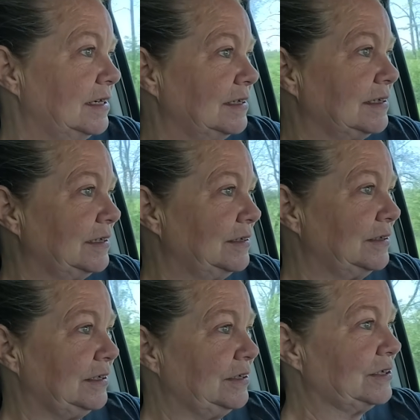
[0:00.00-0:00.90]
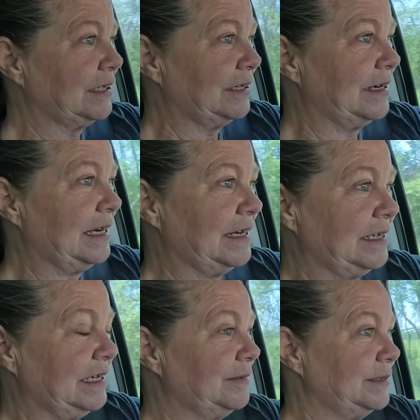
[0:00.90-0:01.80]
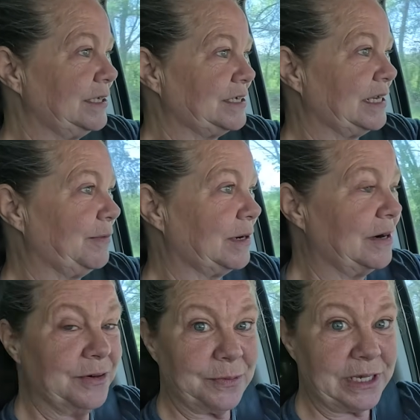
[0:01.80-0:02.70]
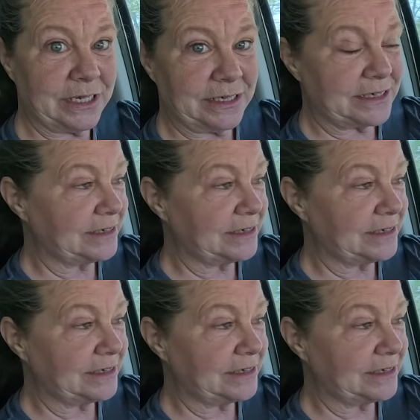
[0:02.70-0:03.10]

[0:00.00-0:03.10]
So usually around here we just say we're going to Wiggins.